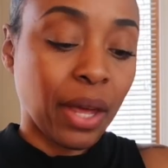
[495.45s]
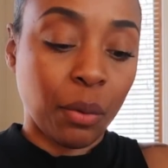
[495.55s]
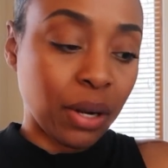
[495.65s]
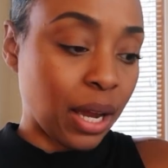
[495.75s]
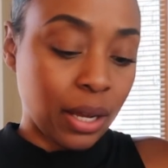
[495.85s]
Like
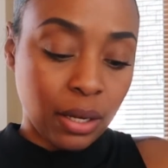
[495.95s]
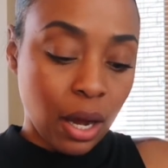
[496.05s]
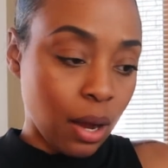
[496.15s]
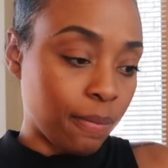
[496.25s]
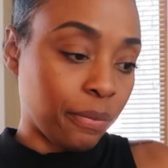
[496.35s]
when I
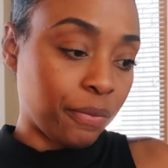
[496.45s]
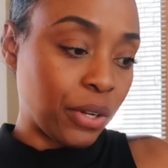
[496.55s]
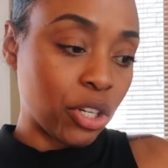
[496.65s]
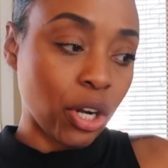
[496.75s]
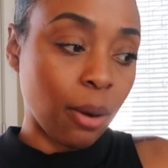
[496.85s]
um,
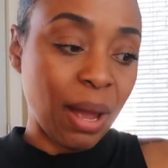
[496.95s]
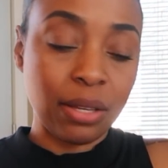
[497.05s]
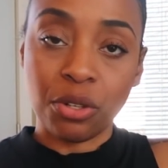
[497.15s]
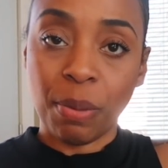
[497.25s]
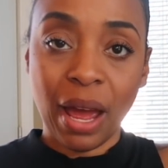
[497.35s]
finished our
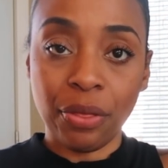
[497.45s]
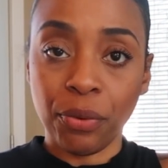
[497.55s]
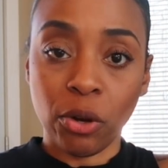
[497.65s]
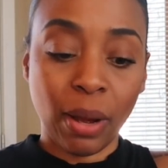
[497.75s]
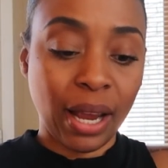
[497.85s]
master
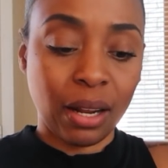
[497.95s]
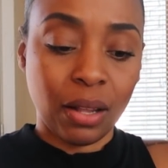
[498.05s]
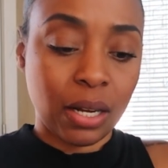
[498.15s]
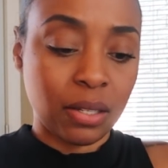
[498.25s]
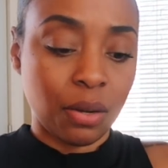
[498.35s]
bathroom, I got a
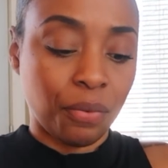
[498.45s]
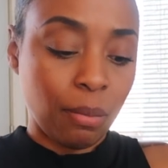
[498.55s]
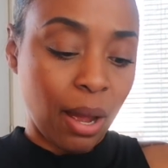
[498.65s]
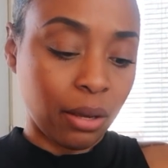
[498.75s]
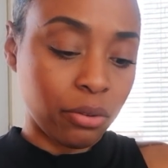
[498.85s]
lot of stuff from
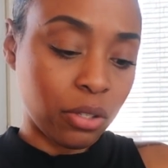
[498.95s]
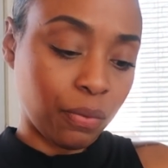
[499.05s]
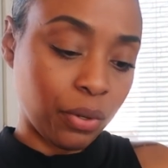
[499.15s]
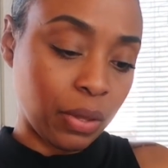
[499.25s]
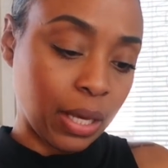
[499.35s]
Michaels
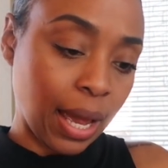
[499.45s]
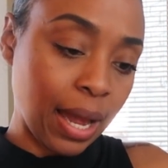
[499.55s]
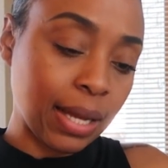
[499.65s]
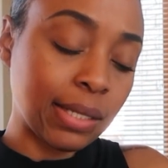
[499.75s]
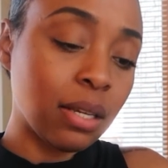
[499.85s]
for
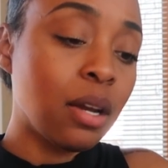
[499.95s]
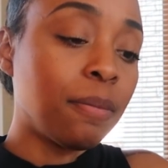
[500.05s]
that.